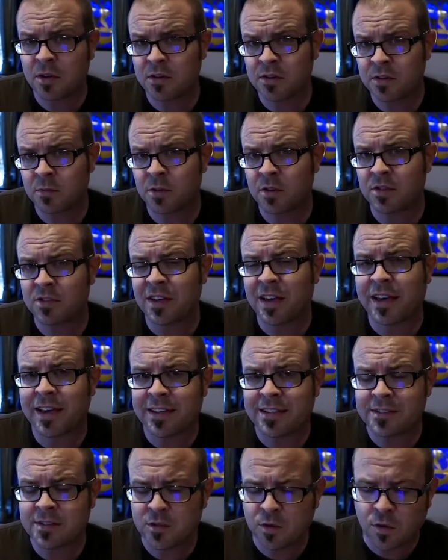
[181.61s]
of those
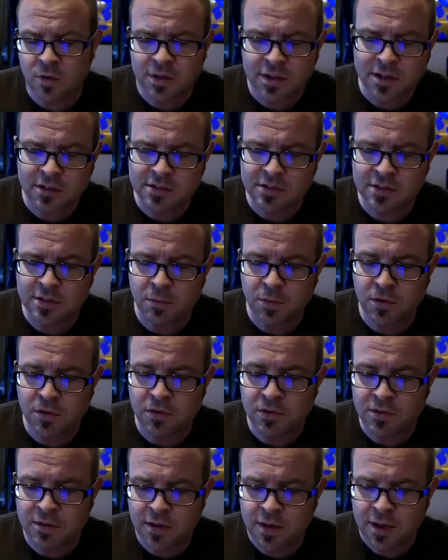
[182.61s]
highest core count
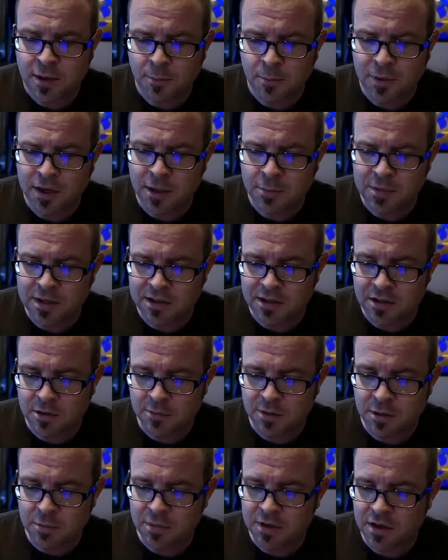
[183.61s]
CPUs might be a little
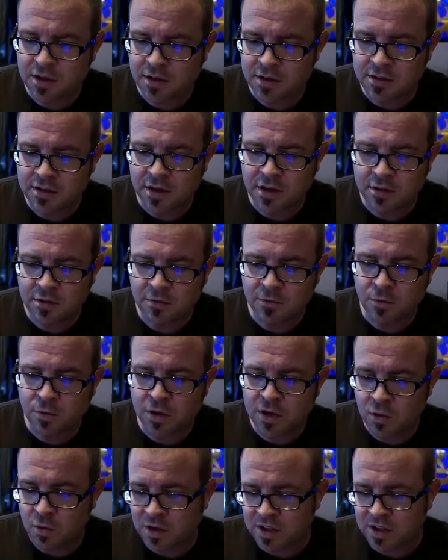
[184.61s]
bit beyond 140